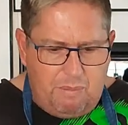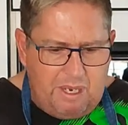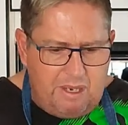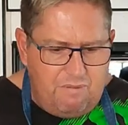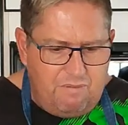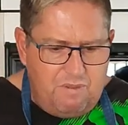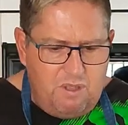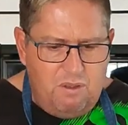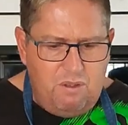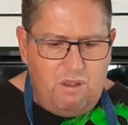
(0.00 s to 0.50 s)
but
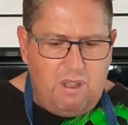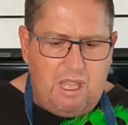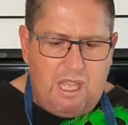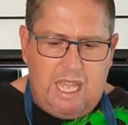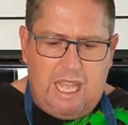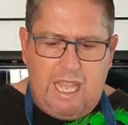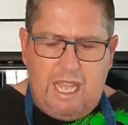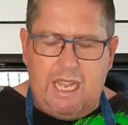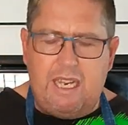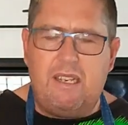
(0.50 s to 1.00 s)
if you
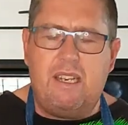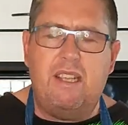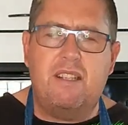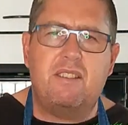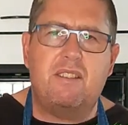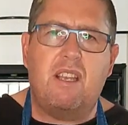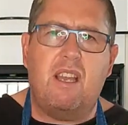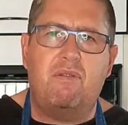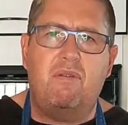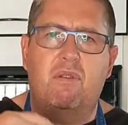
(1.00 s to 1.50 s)
add,
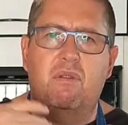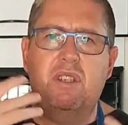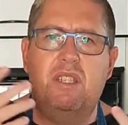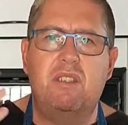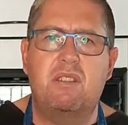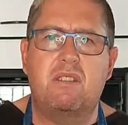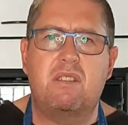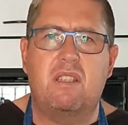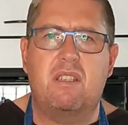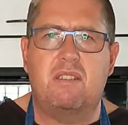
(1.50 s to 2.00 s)
let's say for
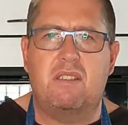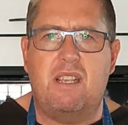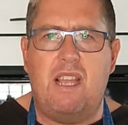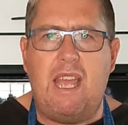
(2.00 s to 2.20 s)
instance,